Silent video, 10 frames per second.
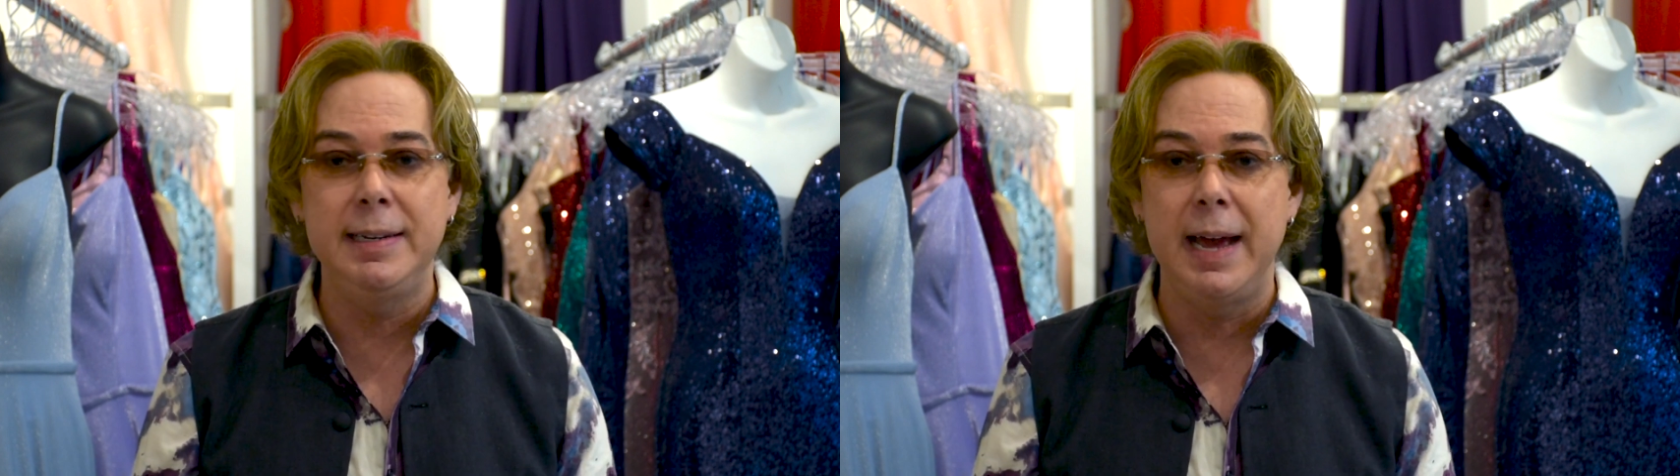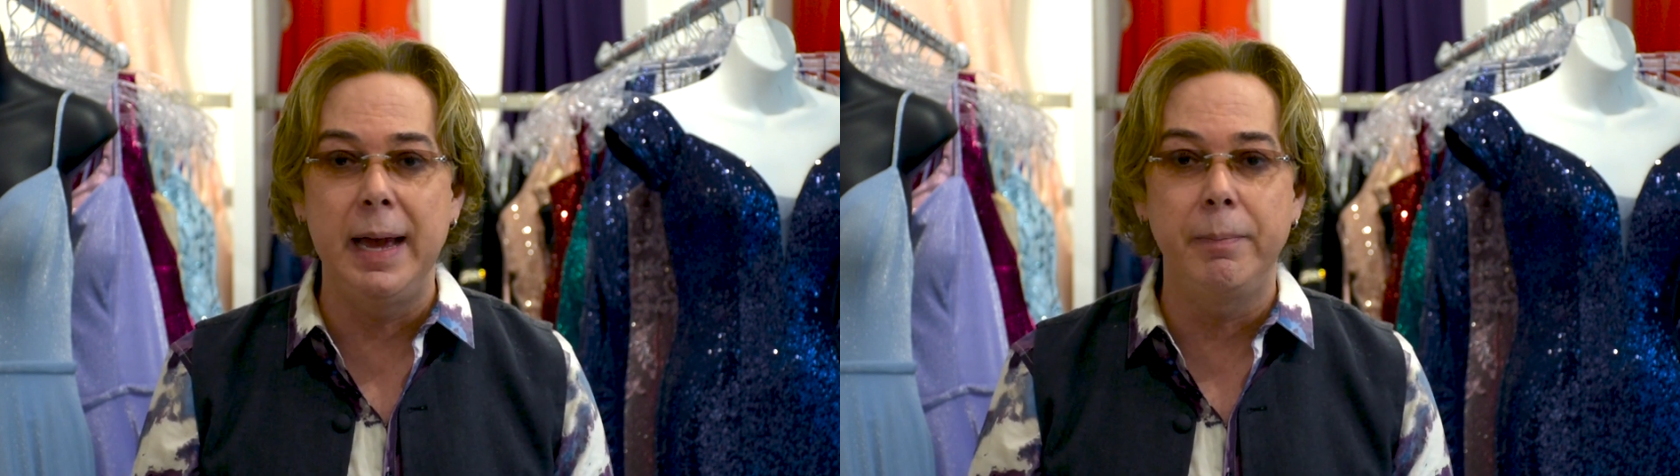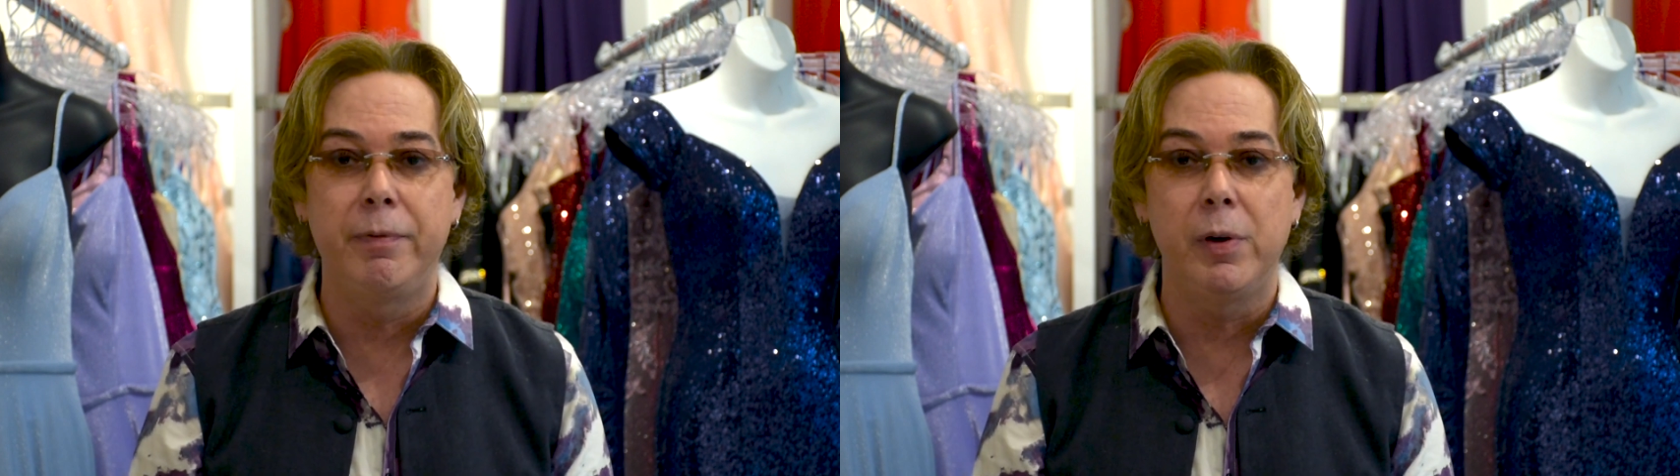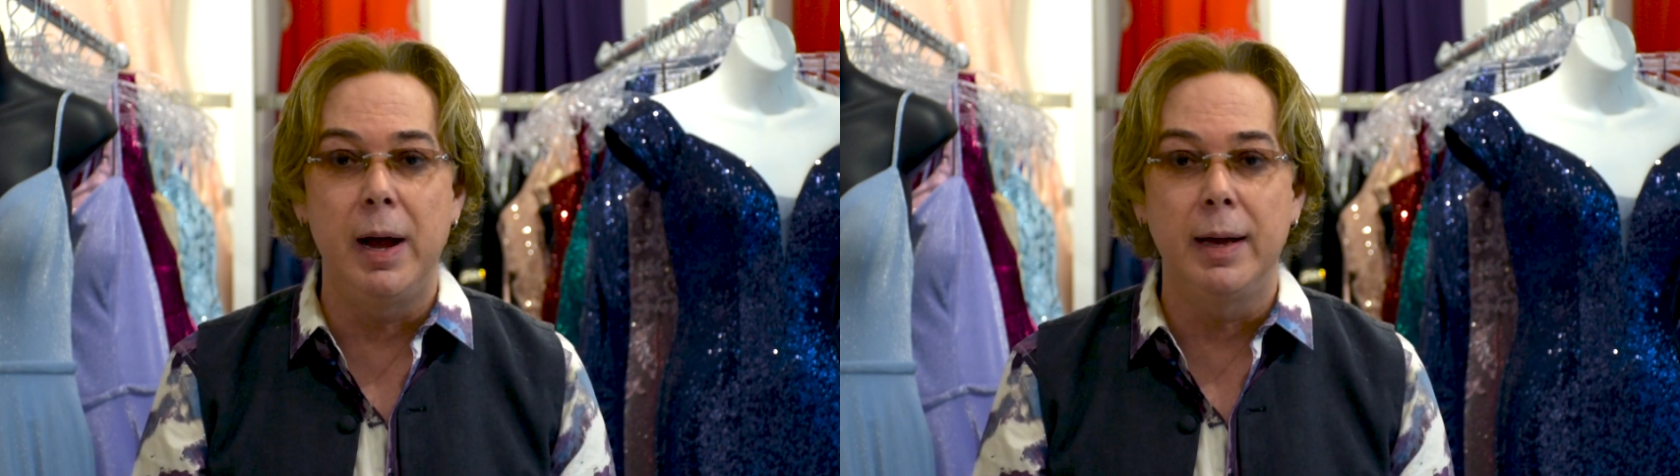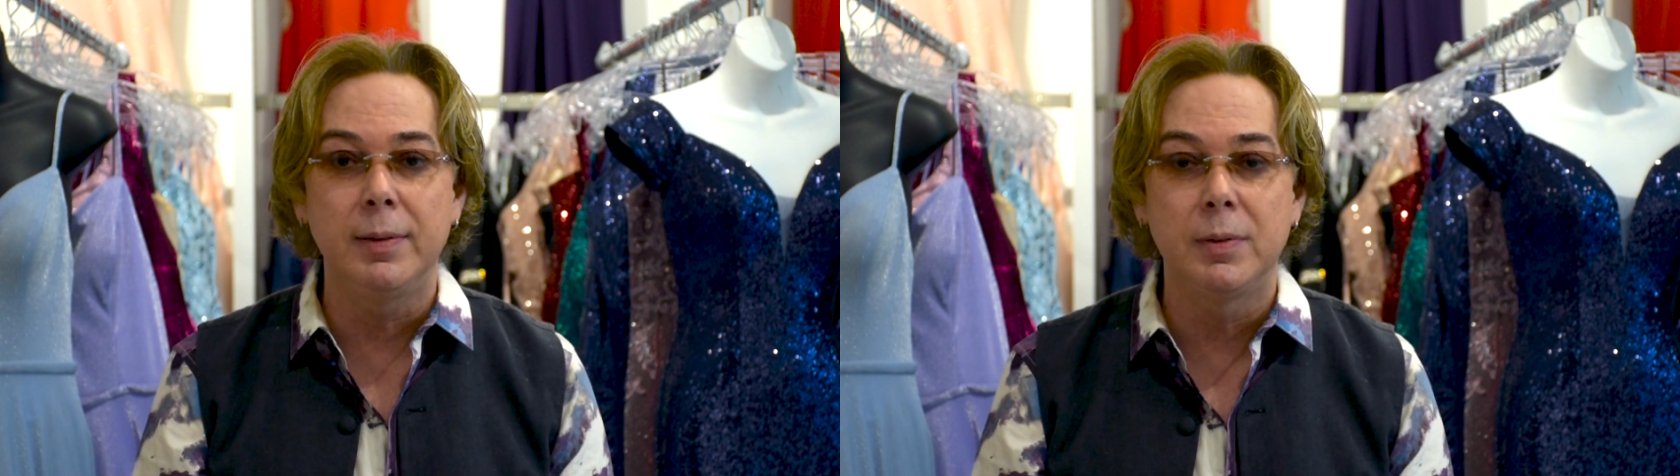time for
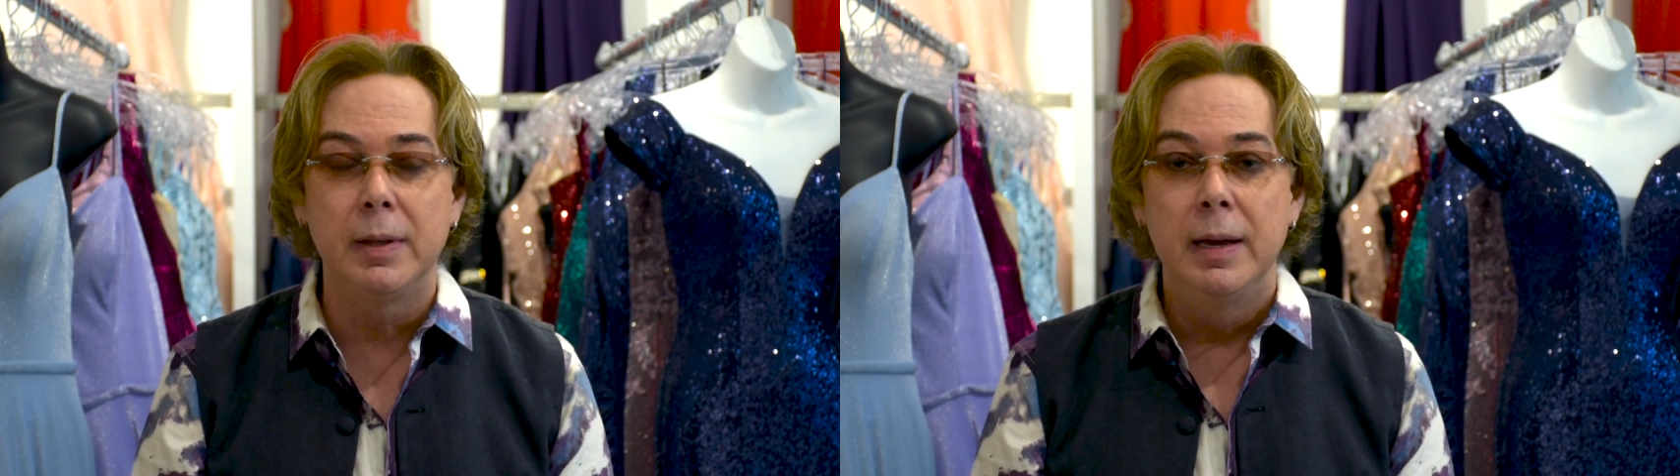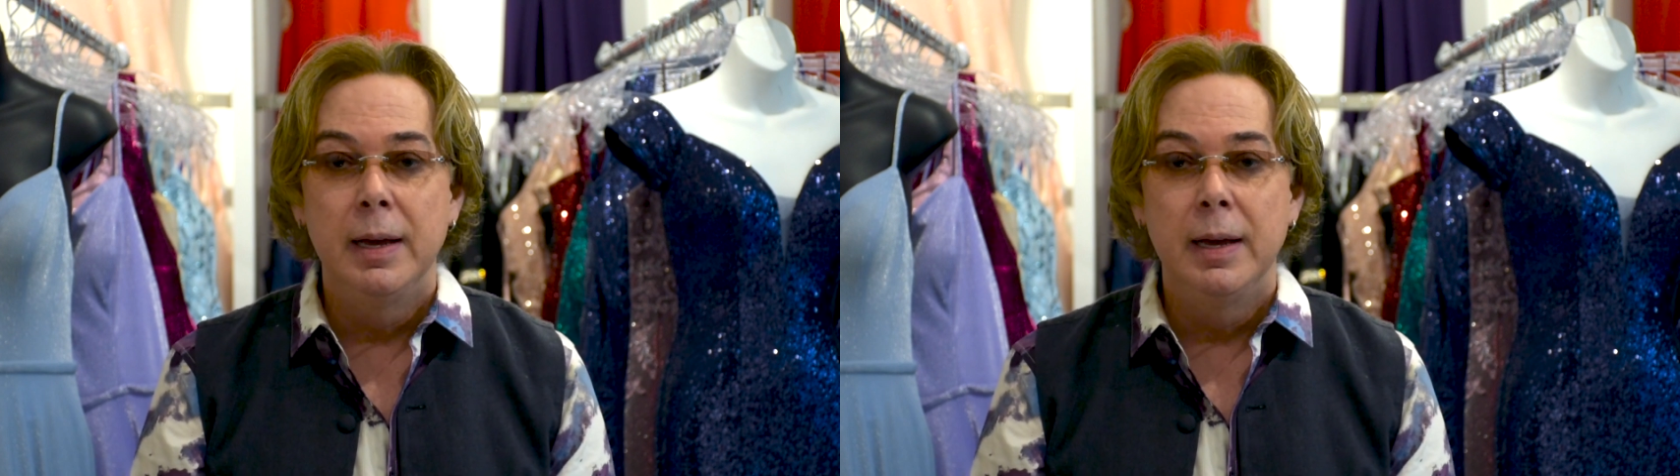us.